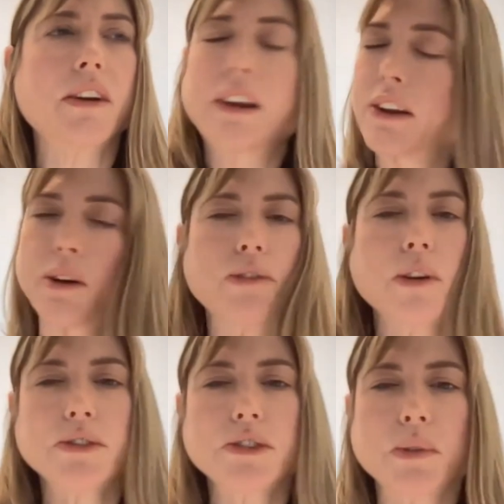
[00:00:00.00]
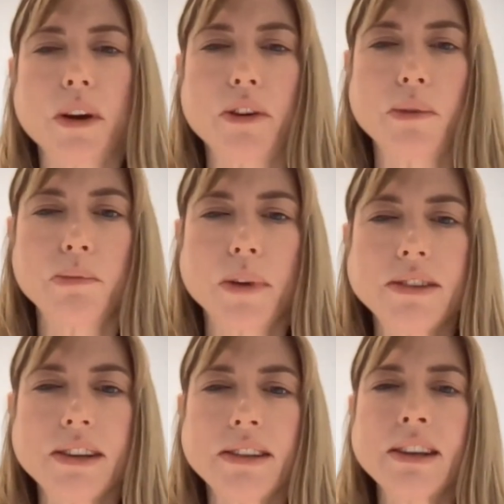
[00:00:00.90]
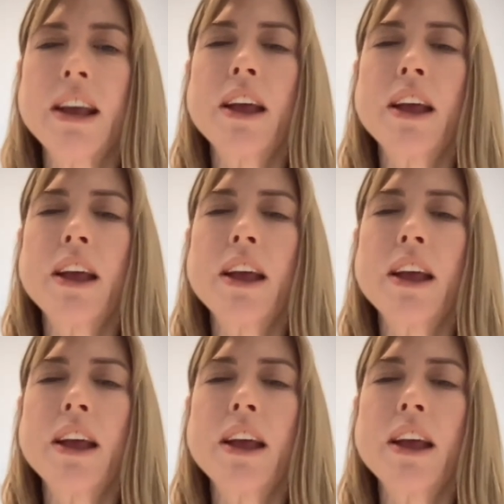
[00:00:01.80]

and I know folks do other places,